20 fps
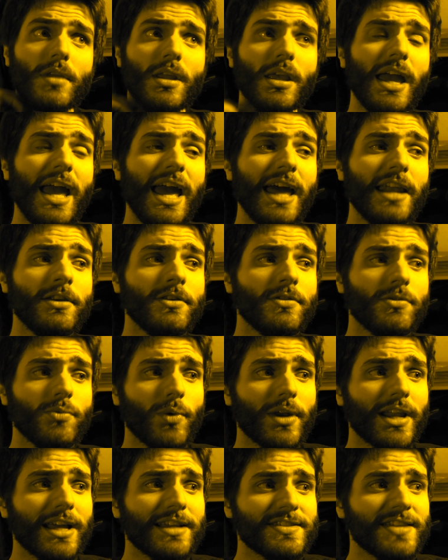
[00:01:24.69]
And
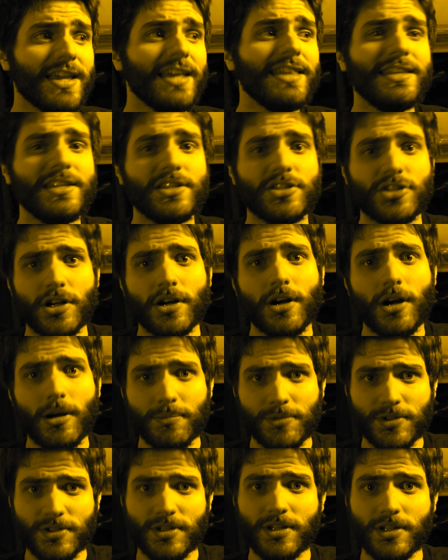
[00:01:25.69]
when I say these
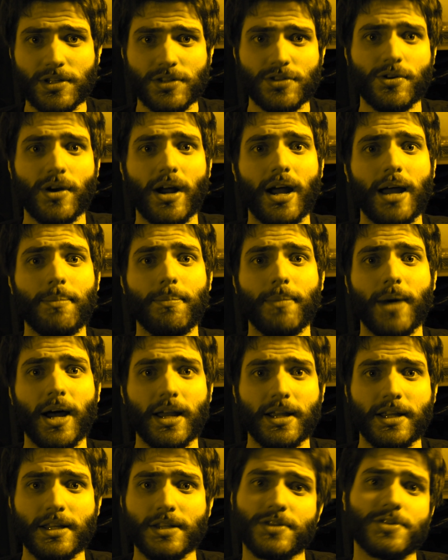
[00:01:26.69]
terms to describe my
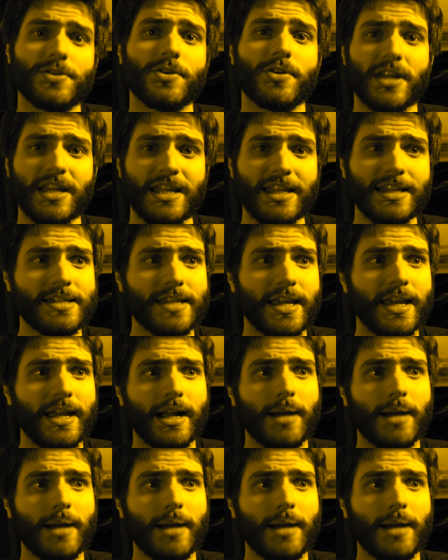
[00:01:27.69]
Concerta intake,